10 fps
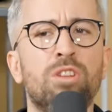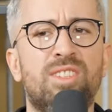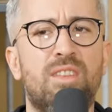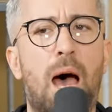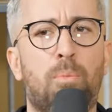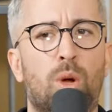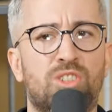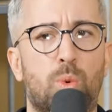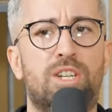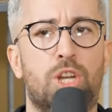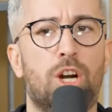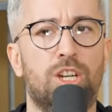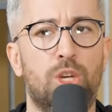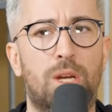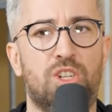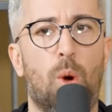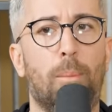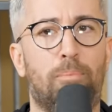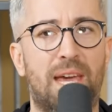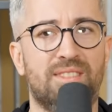we'll stop once we turn you into
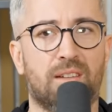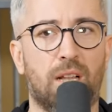a bass